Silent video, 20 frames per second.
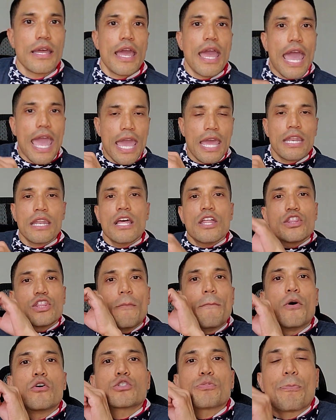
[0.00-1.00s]
And the
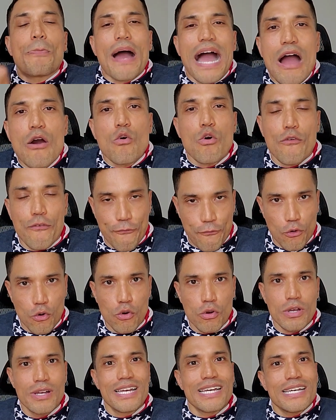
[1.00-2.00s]
most
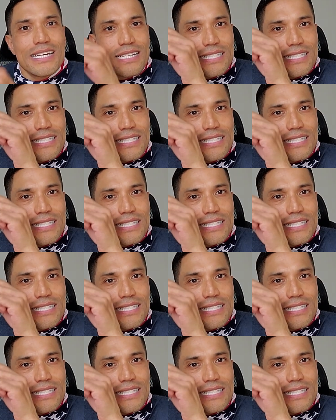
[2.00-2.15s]
powerful